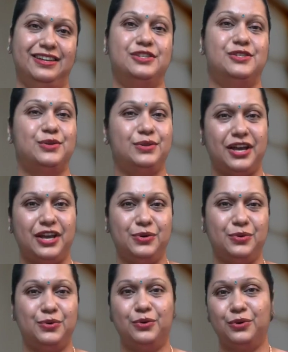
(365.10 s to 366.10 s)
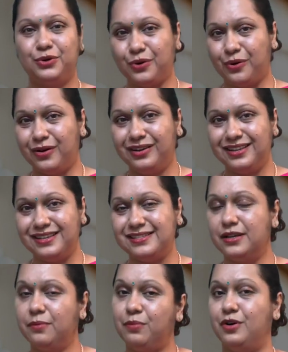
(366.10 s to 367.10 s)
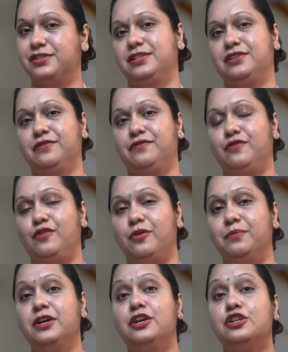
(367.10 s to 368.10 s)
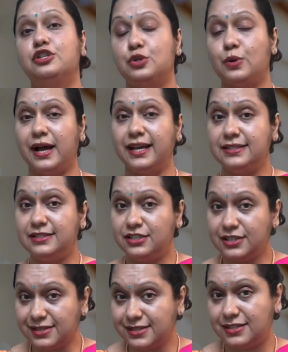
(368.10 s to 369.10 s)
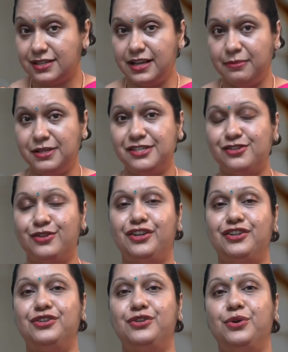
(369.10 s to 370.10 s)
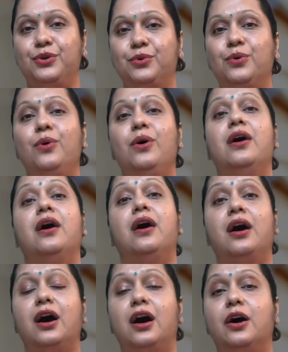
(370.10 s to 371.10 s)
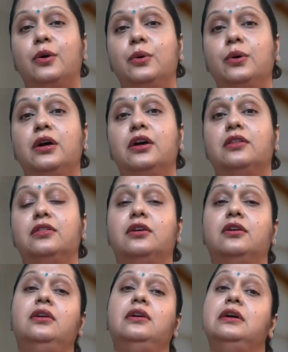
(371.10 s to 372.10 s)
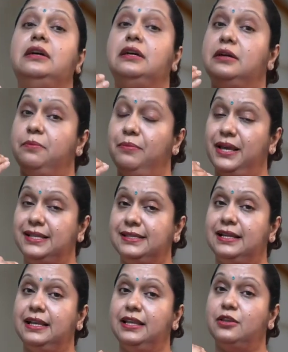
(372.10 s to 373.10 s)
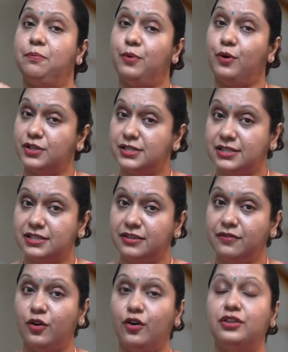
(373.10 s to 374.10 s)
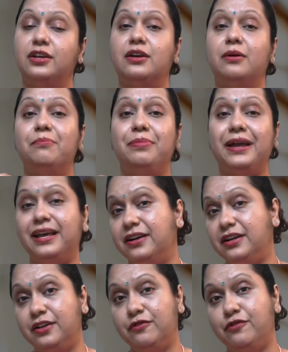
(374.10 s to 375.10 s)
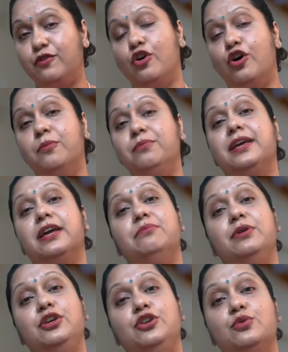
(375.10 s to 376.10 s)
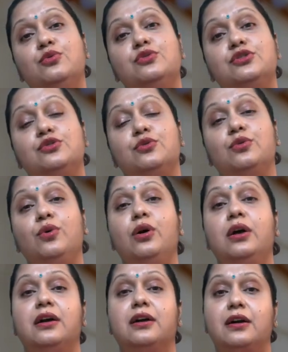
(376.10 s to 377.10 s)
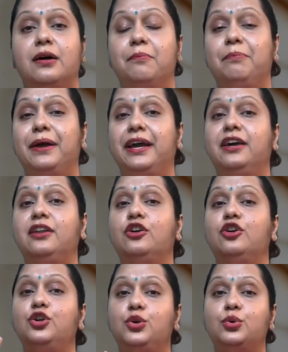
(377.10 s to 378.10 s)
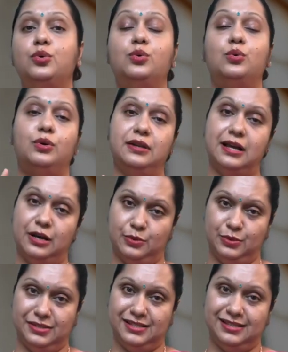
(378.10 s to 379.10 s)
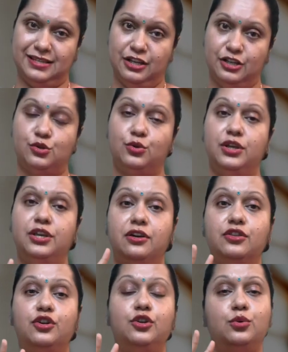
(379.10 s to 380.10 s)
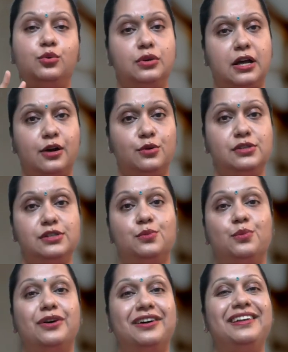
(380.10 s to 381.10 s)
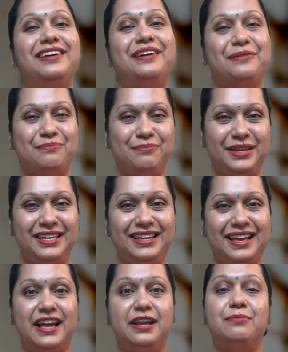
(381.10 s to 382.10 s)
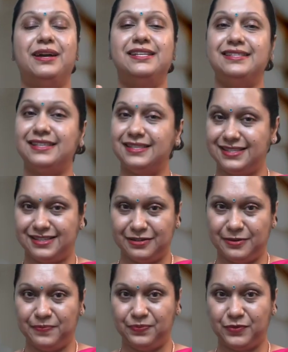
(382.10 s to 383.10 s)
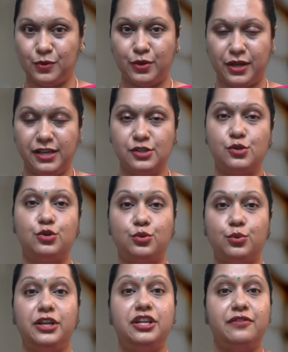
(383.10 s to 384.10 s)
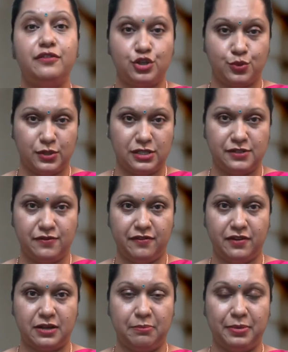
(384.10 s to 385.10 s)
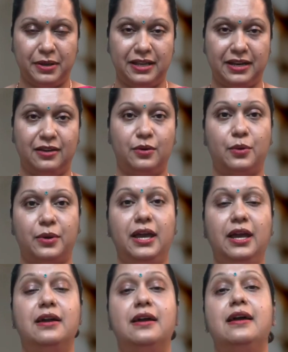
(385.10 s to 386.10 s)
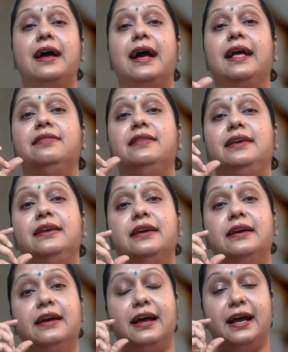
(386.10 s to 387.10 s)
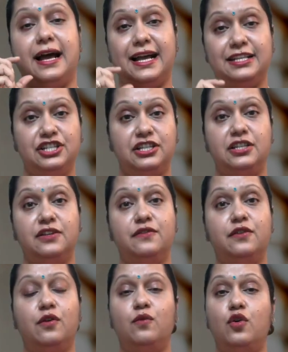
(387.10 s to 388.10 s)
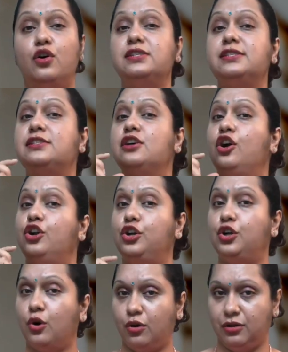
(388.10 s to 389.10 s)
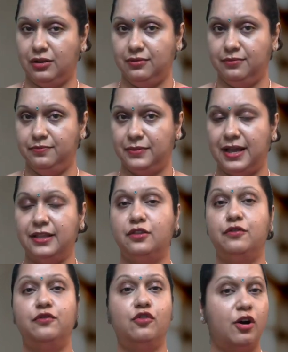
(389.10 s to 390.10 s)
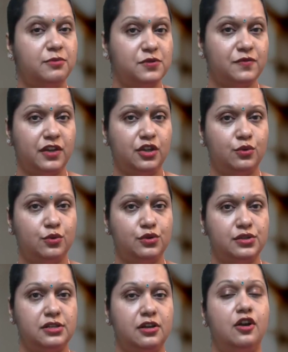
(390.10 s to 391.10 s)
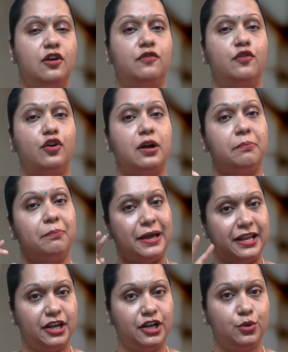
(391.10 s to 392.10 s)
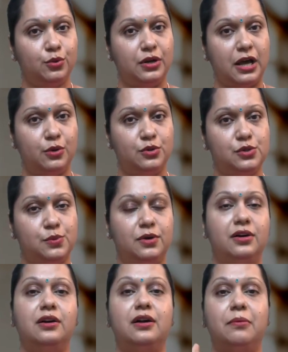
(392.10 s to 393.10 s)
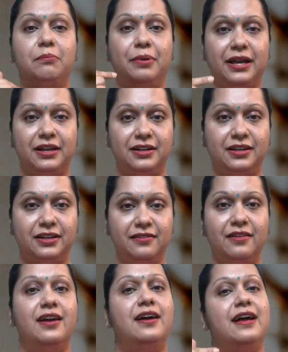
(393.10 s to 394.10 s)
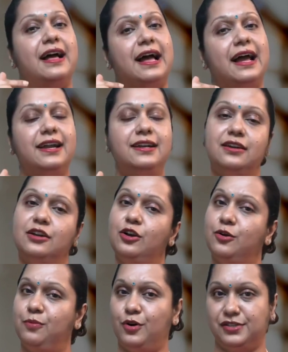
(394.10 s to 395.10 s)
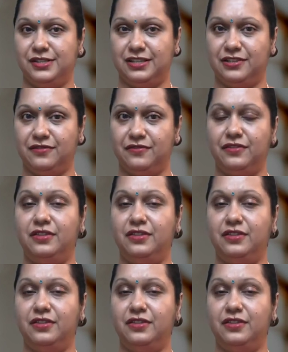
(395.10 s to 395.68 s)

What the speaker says: So there you go, tall is the positive form. So I just demonstrated to you how the basically the positive or the comparative form can be used to compare two nouns. So here the two nouns were me and my sister. Okay, so two individuals we were comparing. Okay, and the adjective was tall, and the forms we used for comparing two nouns were comparative and positive.